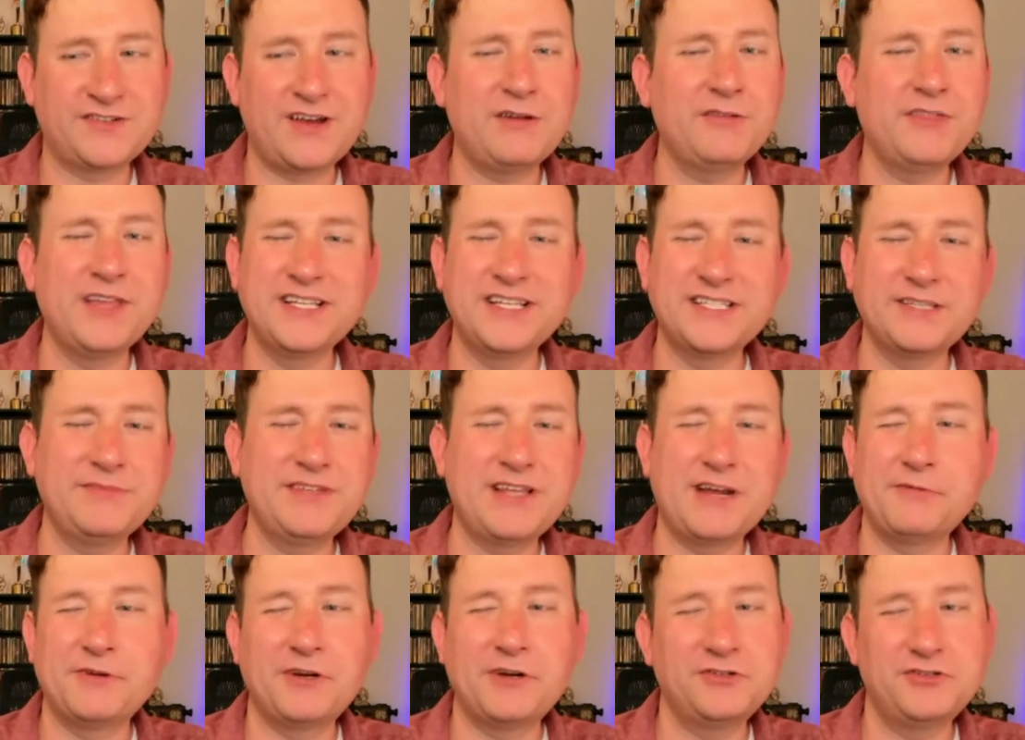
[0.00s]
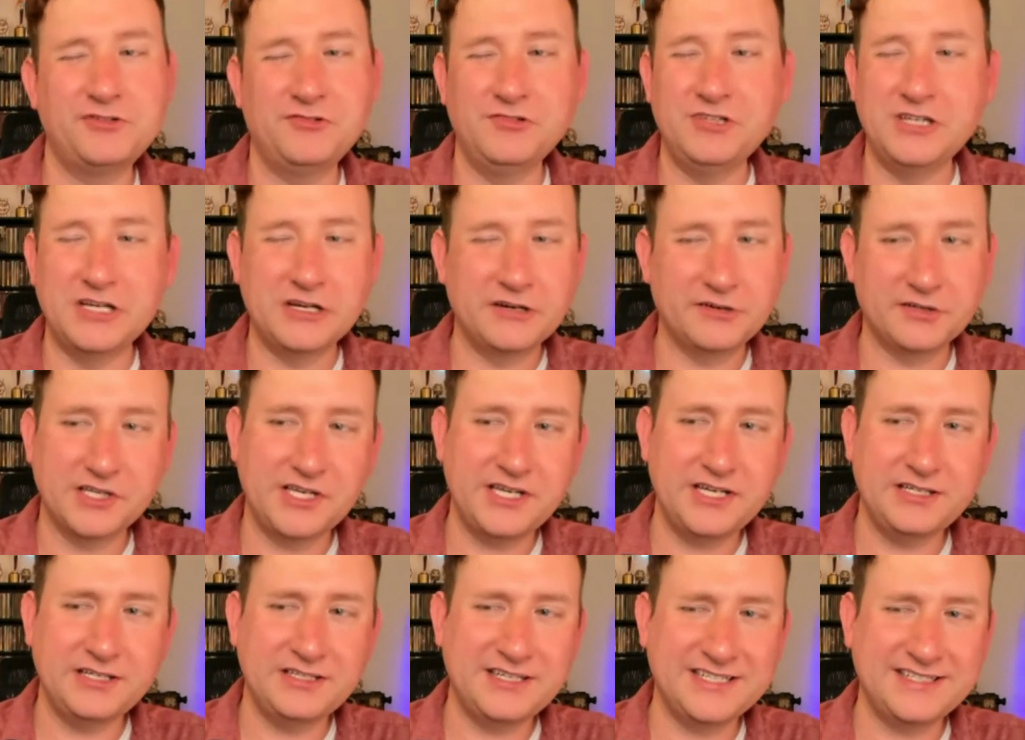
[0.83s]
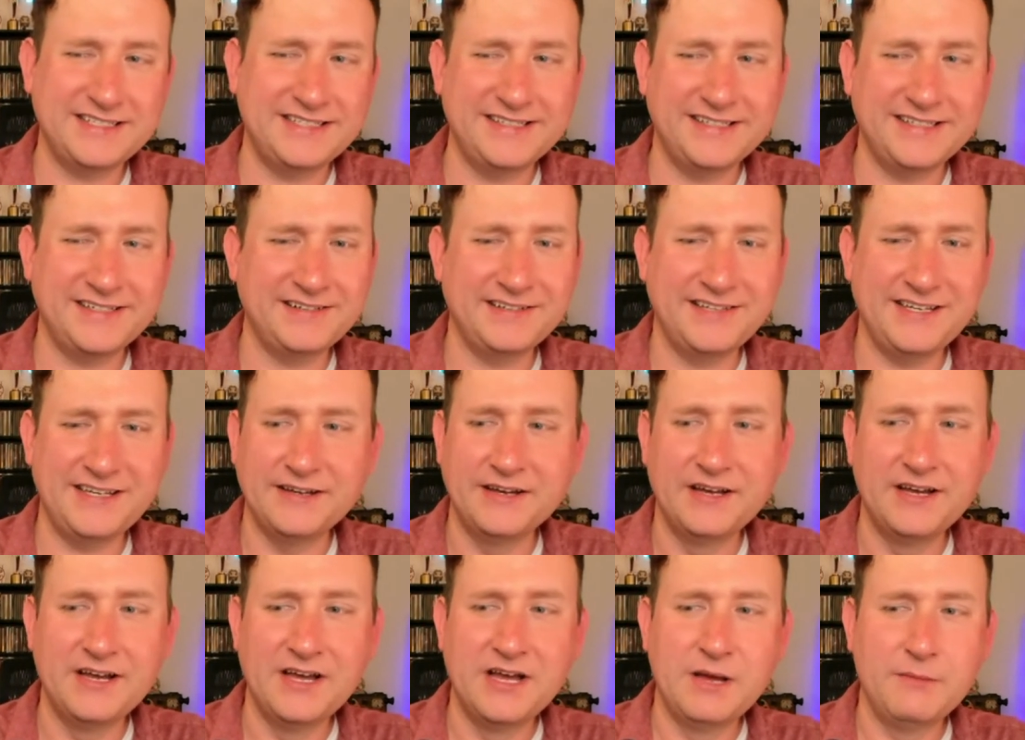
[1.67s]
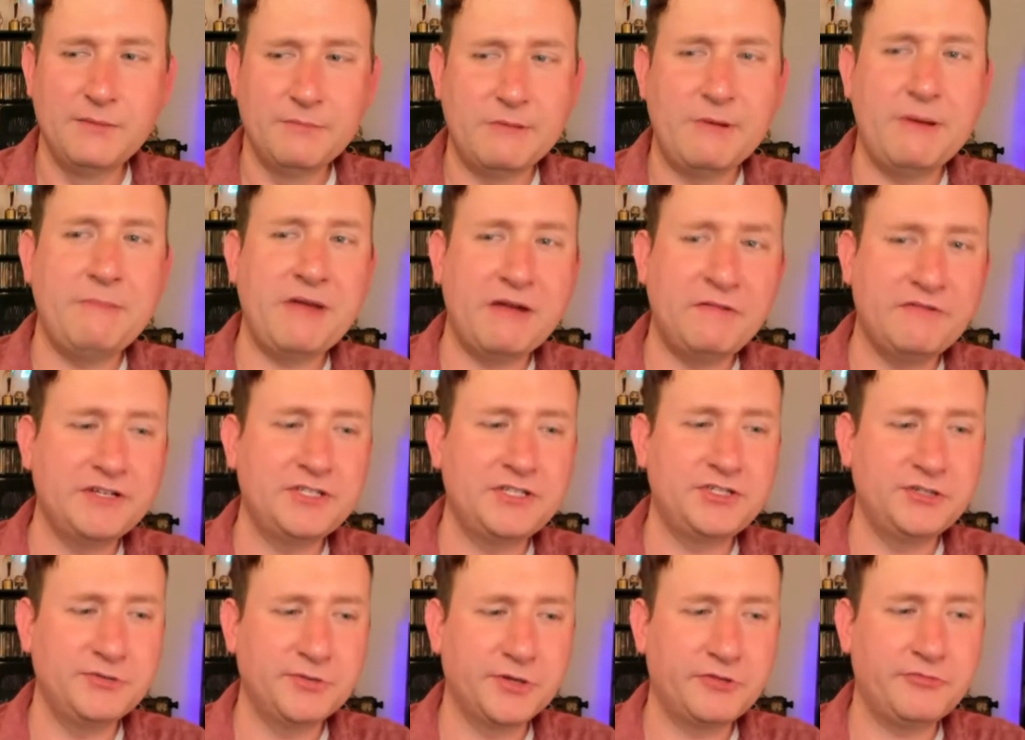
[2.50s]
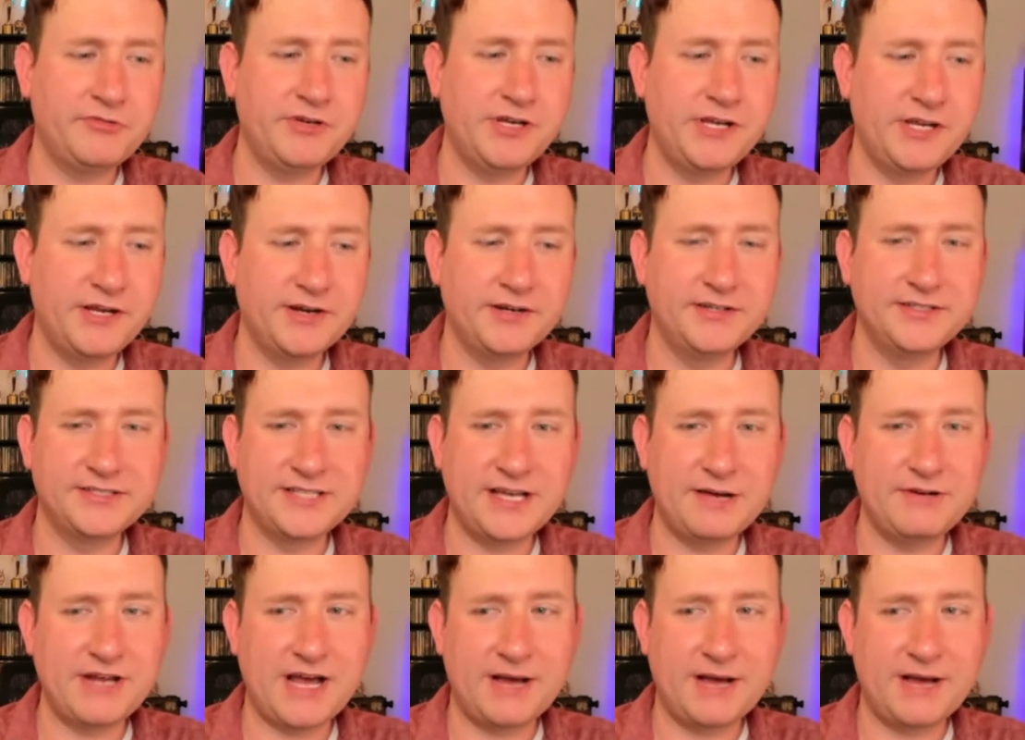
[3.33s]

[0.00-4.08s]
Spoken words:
I don't think it's something that I would go to yearly necessarily, but maybe every 2 or 3 years, I would